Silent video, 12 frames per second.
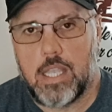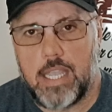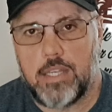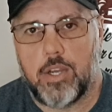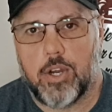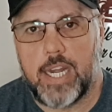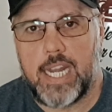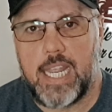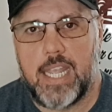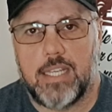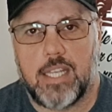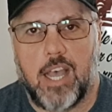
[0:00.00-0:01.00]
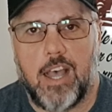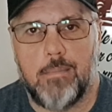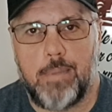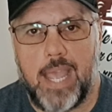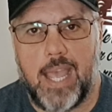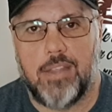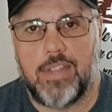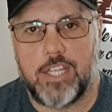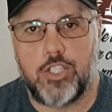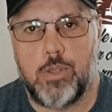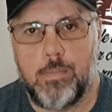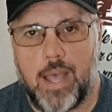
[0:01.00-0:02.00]
ingredient compound
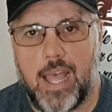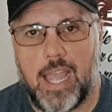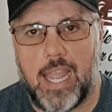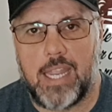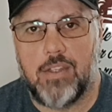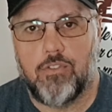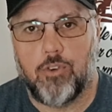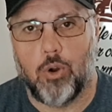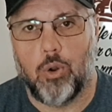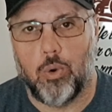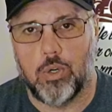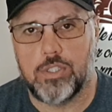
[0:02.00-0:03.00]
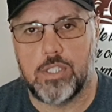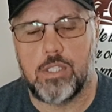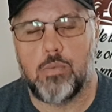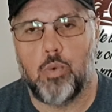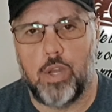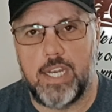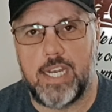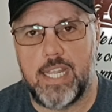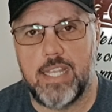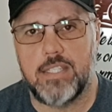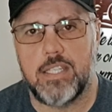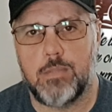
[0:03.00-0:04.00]
that you buy for horses. What it
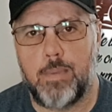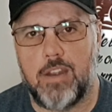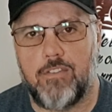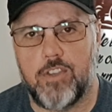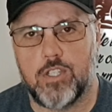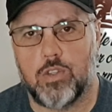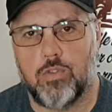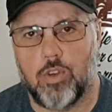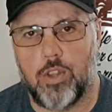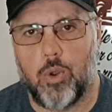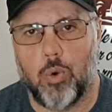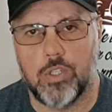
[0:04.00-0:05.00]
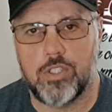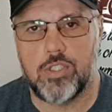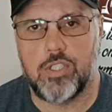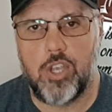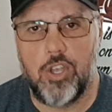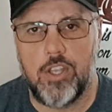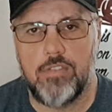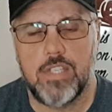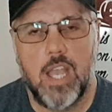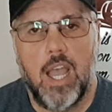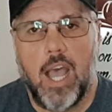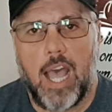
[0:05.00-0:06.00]
is, it's beneficial for the horse's
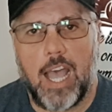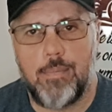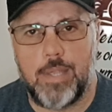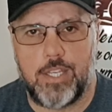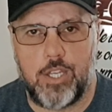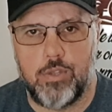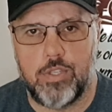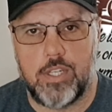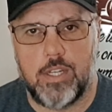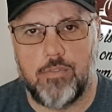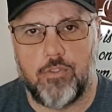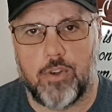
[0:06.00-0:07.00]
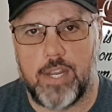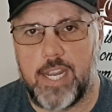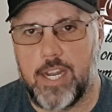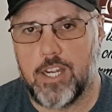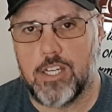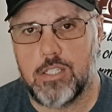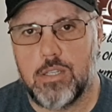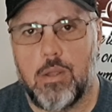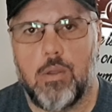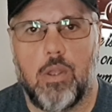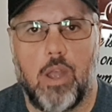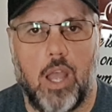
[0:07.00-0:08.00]
hoofs. I've been using them for years.
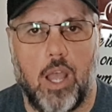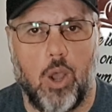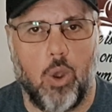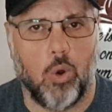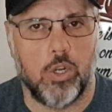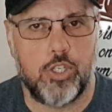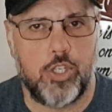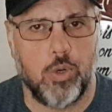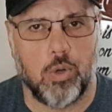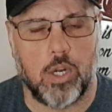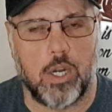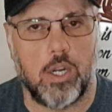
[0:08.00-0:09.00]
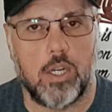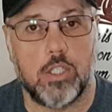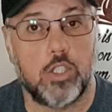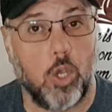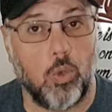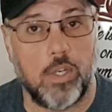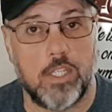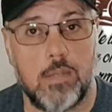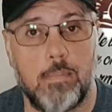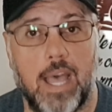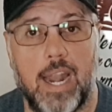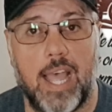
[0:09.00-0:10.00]
A horseshoer told us
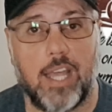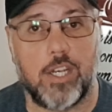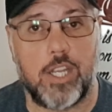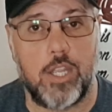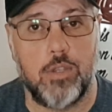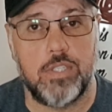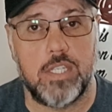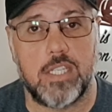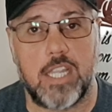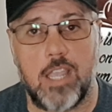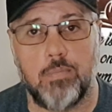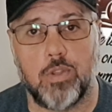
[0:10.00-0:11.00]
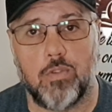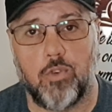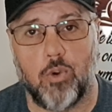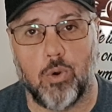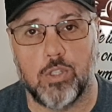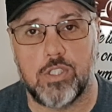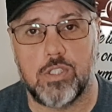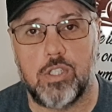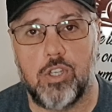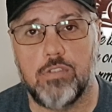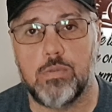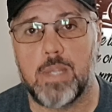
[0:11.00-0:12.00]
about how to use it to keep the horse's
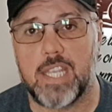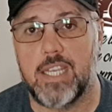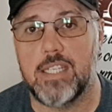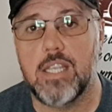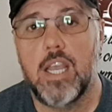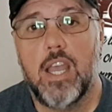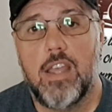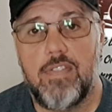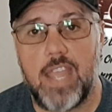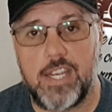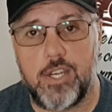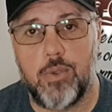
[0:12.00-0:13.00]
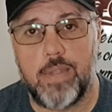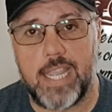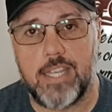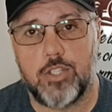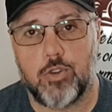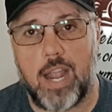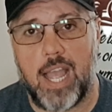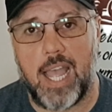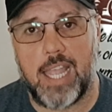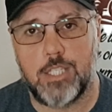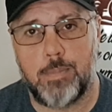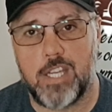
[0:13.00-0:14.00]
hoofs, because they do get
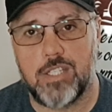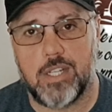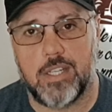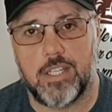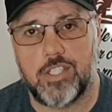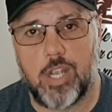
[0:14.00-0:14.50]
dry, especially in the